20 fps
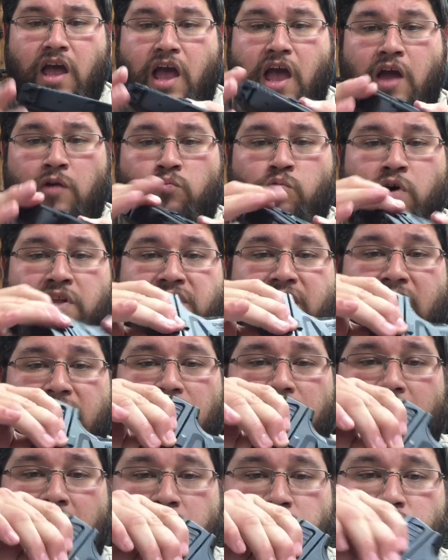And what that
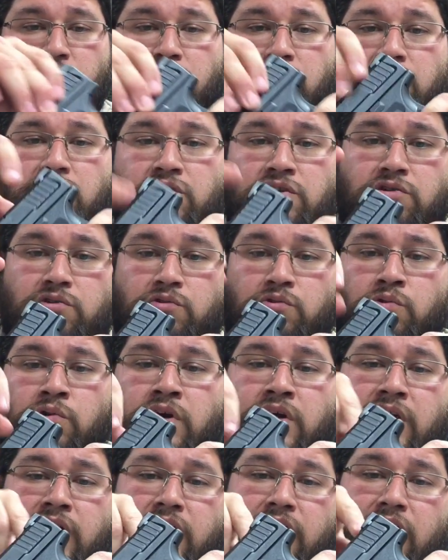allowed you to do
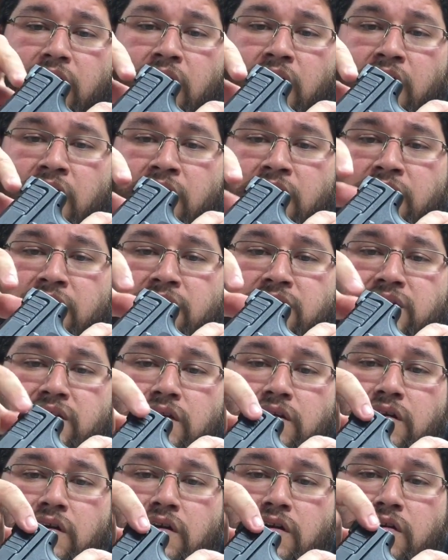is
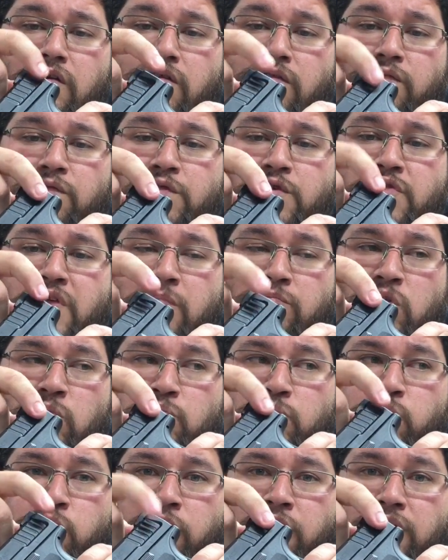for them to
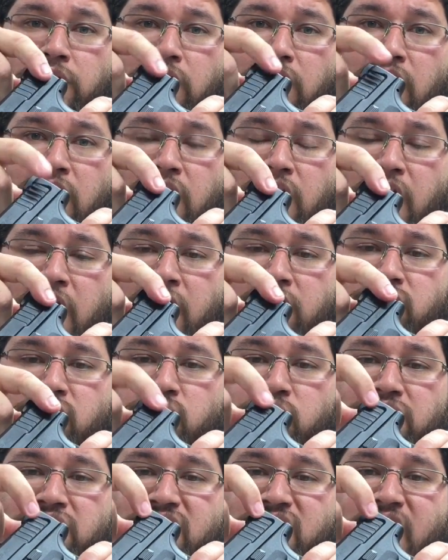put an
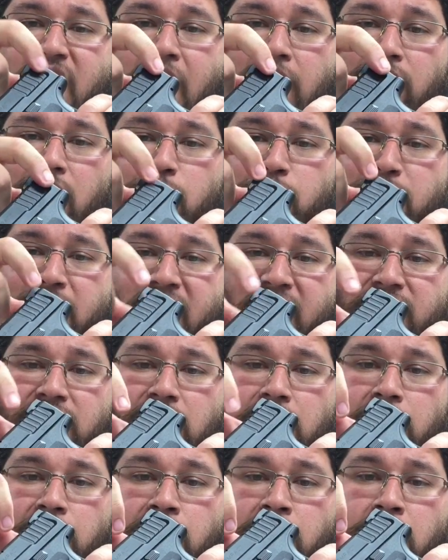extra scallop back
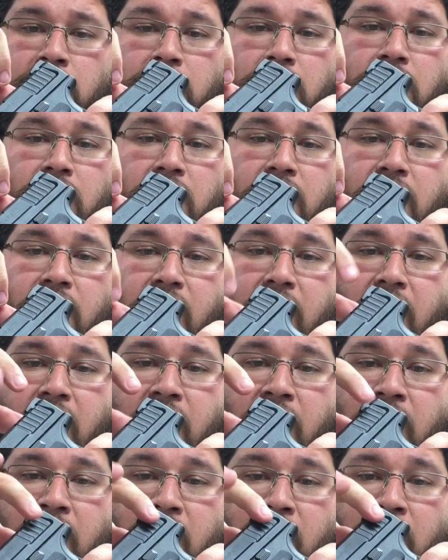here,
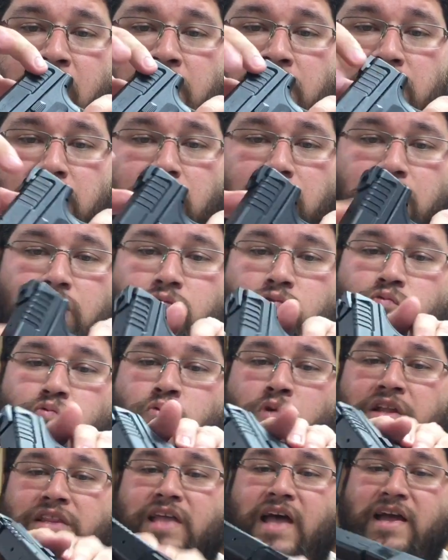and
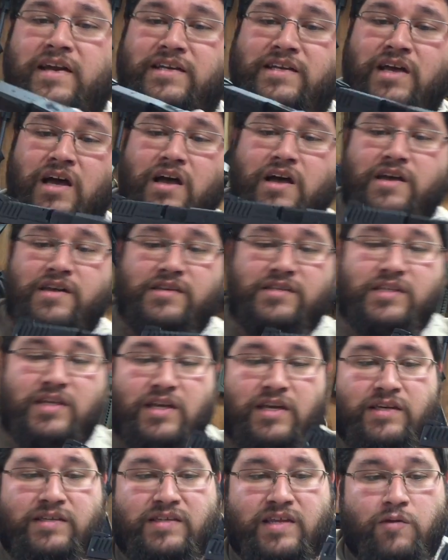what that does
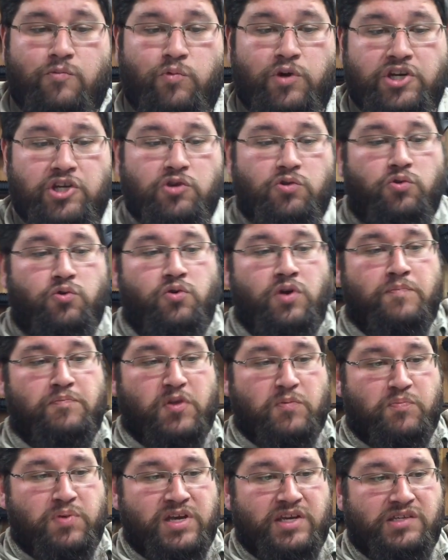is that when you grip
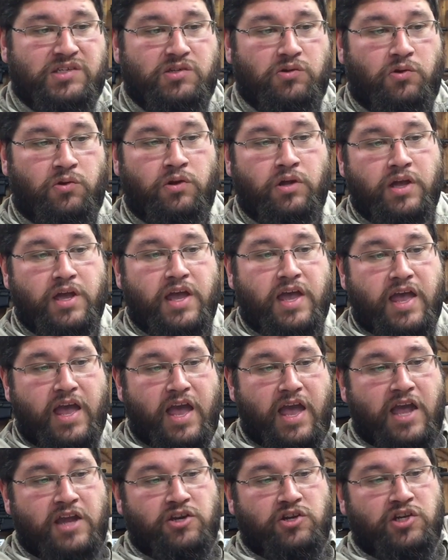the pistol
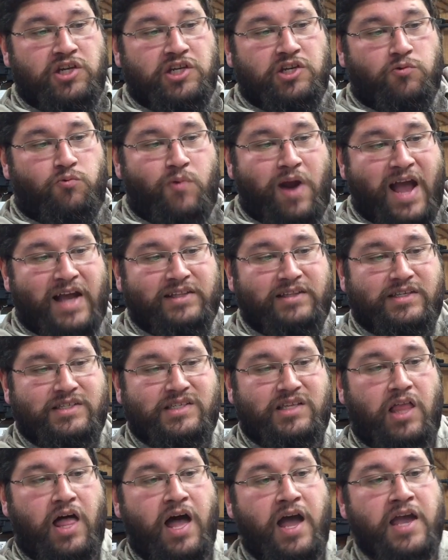and you need to rack the
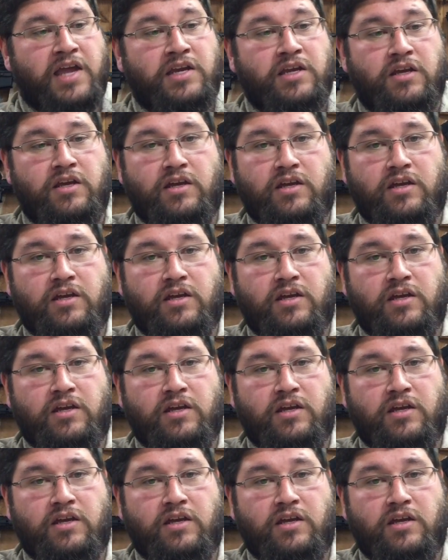slide,